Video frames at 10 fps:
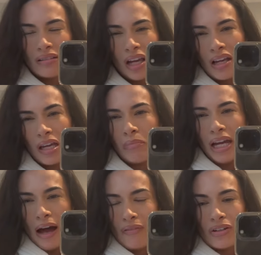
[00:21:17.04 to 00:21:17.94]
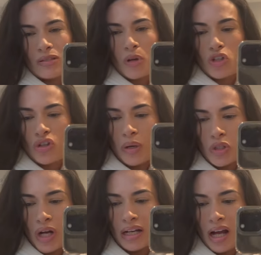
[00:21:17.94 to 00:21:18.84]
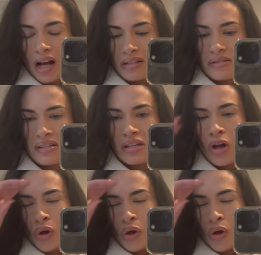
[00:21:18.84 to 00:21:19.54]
liking my outfit as much, so I try to honestly